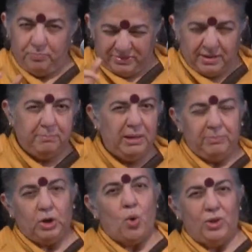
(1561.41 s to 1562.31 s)
some
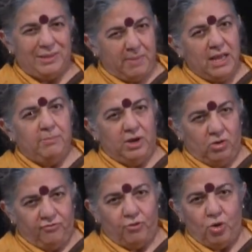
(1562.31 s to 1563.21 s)
people call the Bible
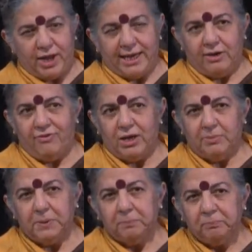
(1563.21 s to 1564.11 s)
of organic
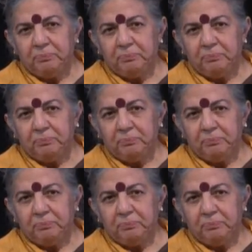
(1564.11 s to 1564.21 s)
farming,